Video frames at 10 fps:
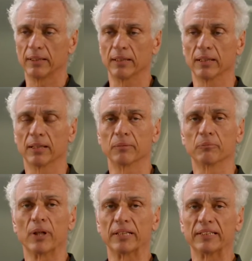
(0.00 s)
Uh,
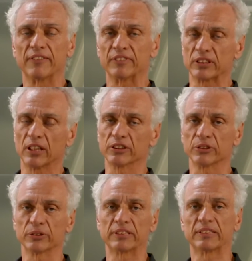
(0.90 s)
Ron Davis
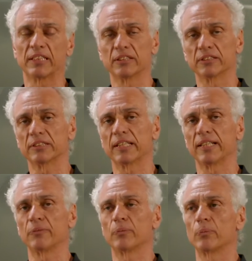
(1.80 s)
also sells
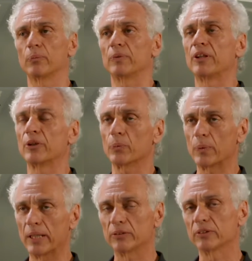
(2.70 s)
a
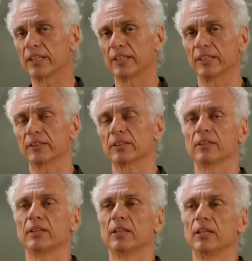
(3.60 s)
ground kit,
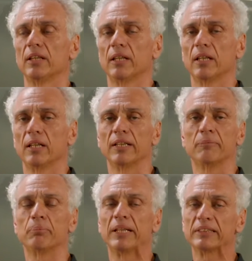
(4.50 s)
uh,
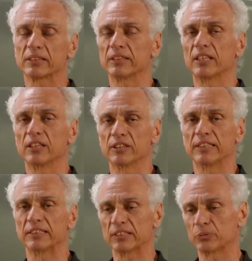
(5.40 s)
and basically all it
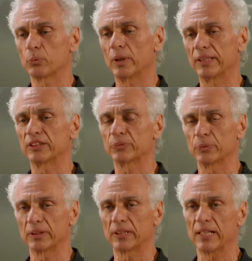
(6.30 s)
is is wires
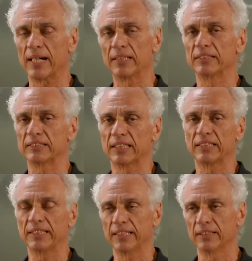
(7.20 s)
with eyelets on
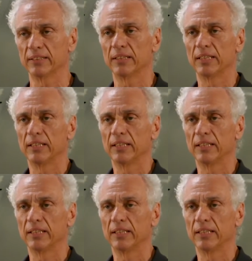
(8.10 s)
the end.